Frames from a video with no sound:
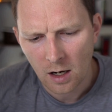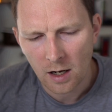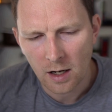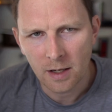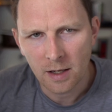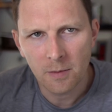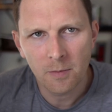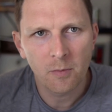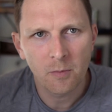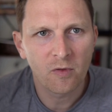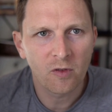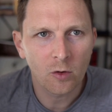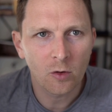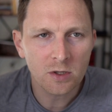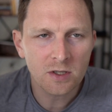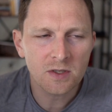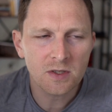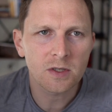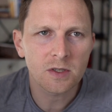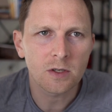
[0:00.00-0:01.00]
It
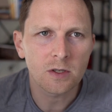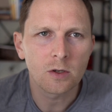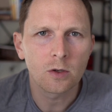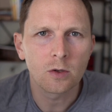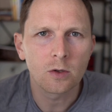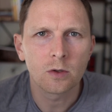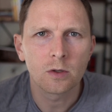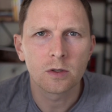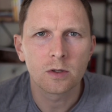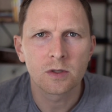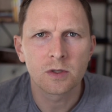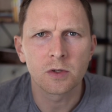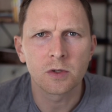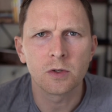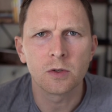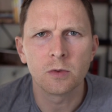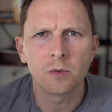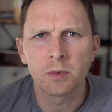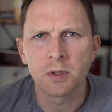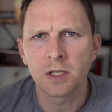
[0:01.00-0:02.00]
forces you
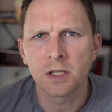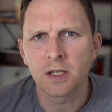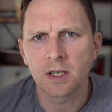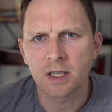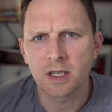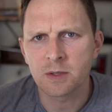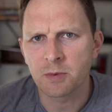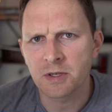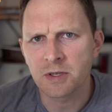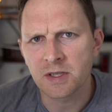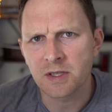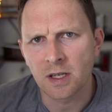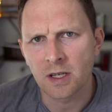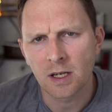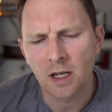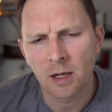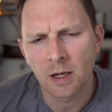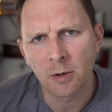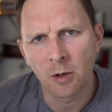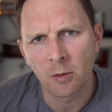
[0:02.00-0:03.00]
to be explicit
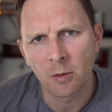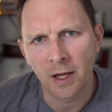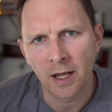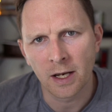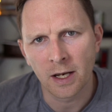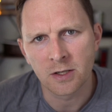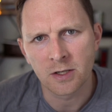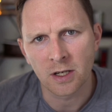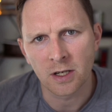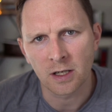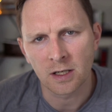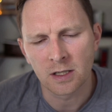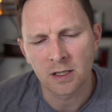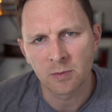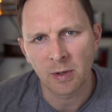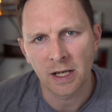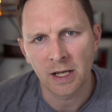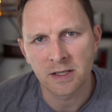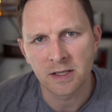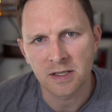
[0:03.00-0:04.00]
about managing
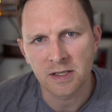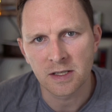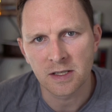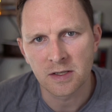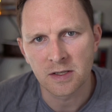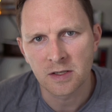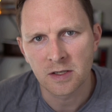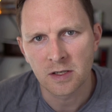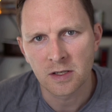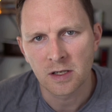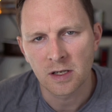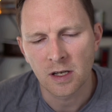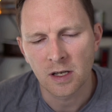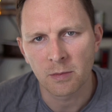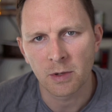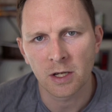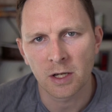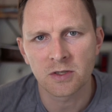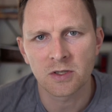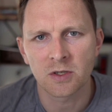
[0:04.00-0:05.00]
dependencies. I'm
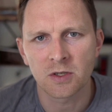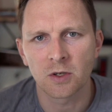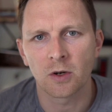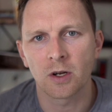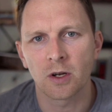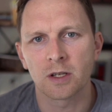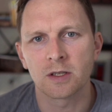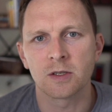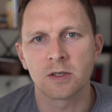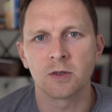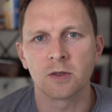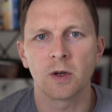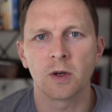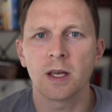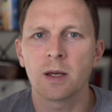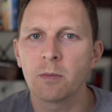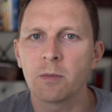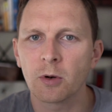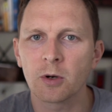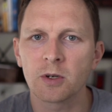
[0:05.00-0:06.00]
not just going to
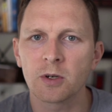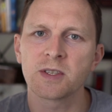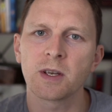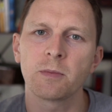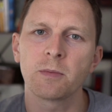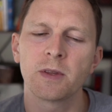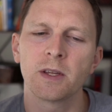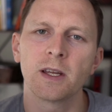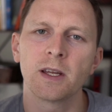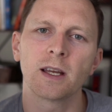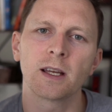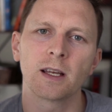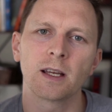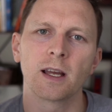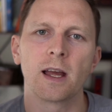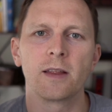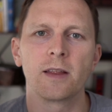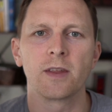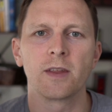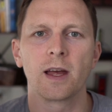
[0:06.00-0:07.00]
import something
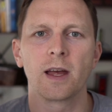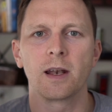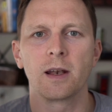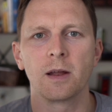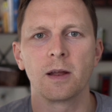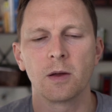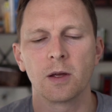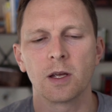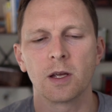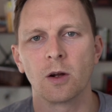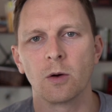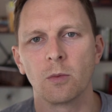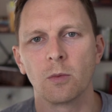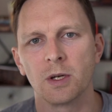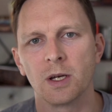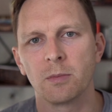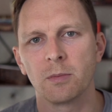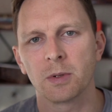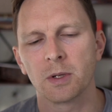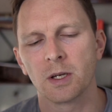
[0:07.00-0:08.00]
and then,
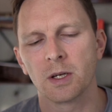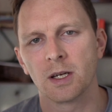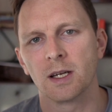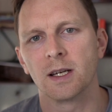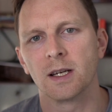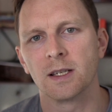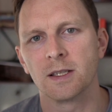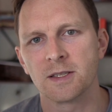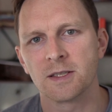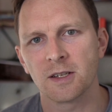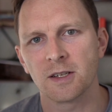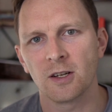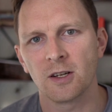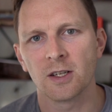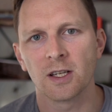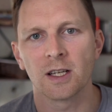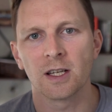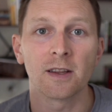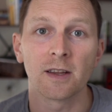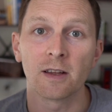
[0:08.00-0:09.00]
pip install
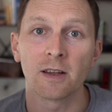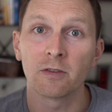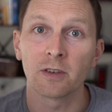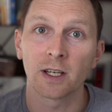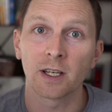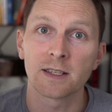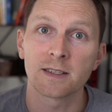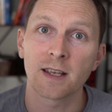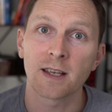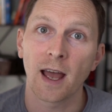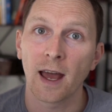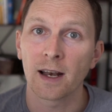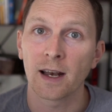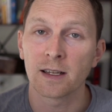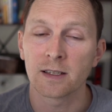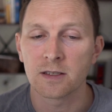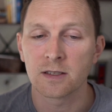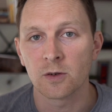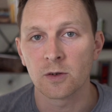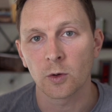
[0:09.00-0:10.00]
it and then forget to add it
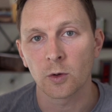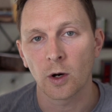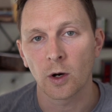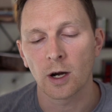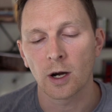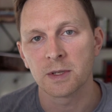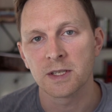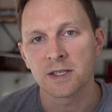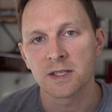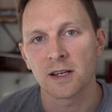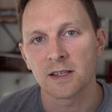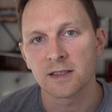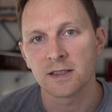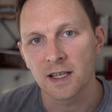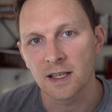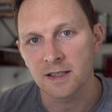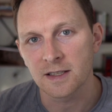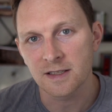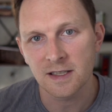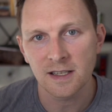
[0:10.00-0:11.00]
to the
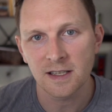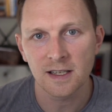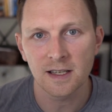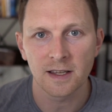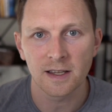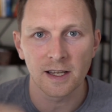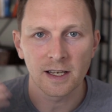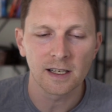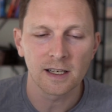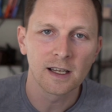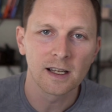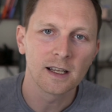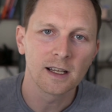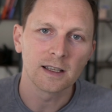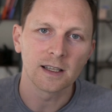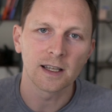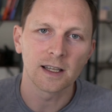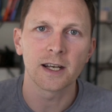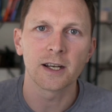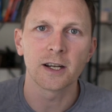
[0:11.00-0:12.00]
requirements.txt. And then
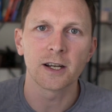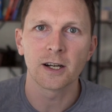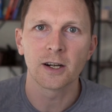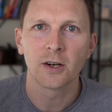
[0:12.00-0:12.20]
later